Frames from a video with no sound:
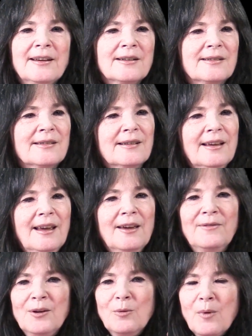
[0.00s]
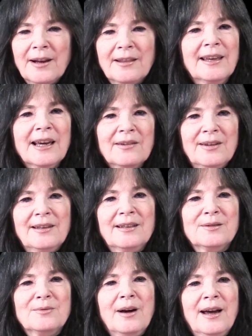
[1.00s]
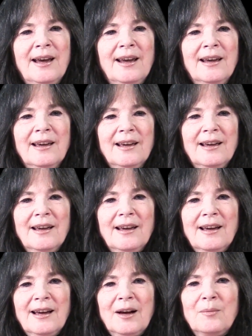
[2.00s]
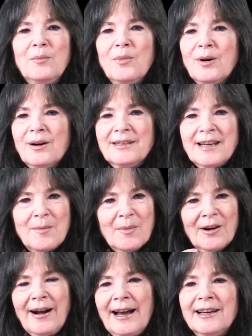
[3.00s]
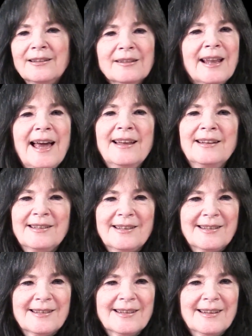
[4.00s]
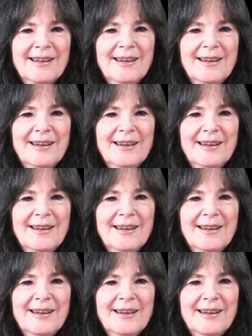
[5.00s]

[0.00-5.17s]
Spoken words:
there's, if you want to think of it this way, a more democratic lens